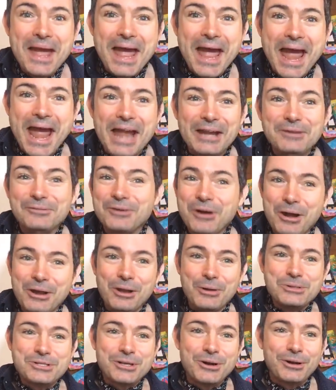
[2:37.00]
And you've got to
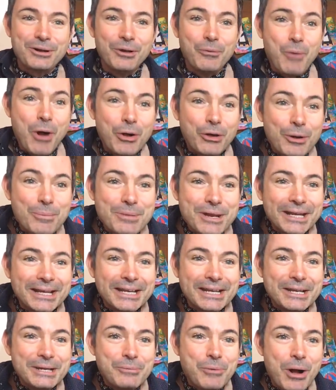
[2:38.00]
know Stochelo. Welcome,
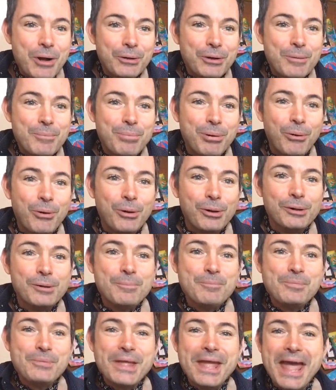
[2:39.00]
Nikki. Welcome,
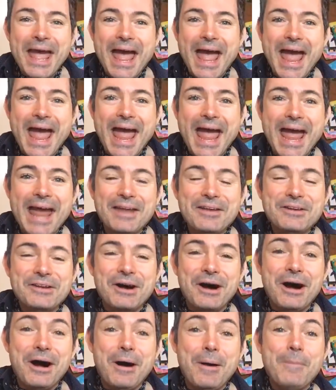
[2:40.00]
Paul. And
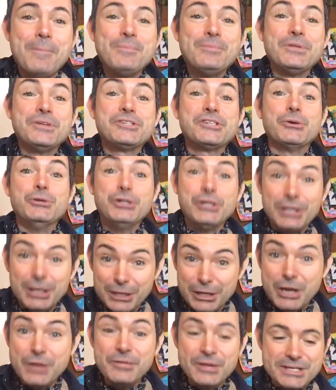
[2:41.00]
so you're gonna
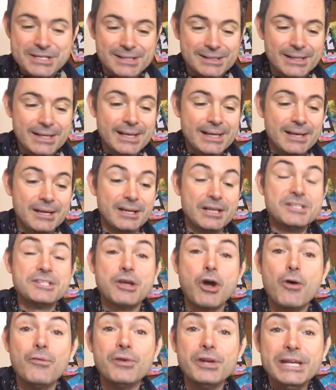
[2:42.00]
learn this lick, and it's
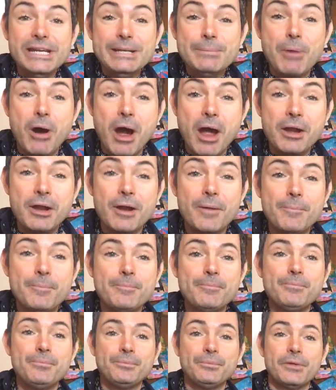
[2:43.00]
over E minor,
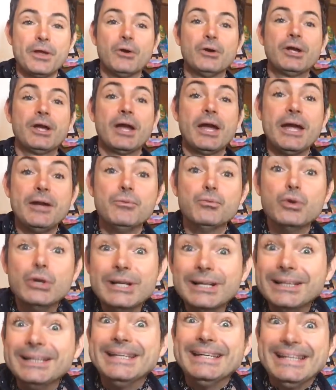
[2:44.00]
okay,
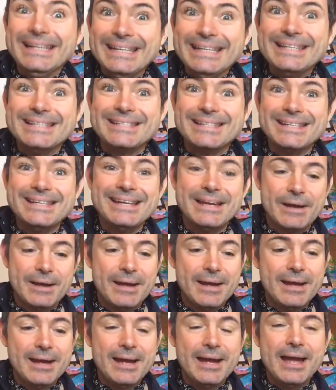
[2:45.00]
really easy.
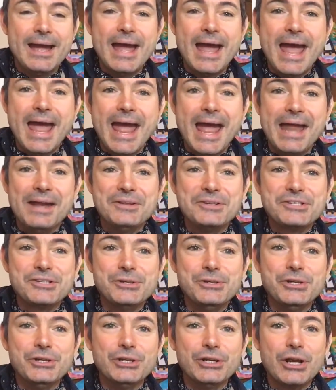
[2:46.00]
And so
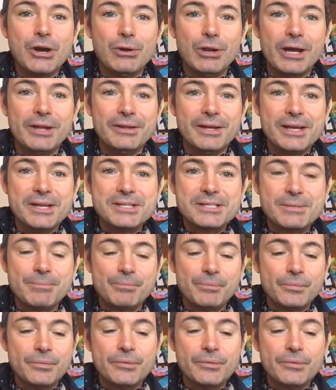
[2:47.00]
you're gonna go like this.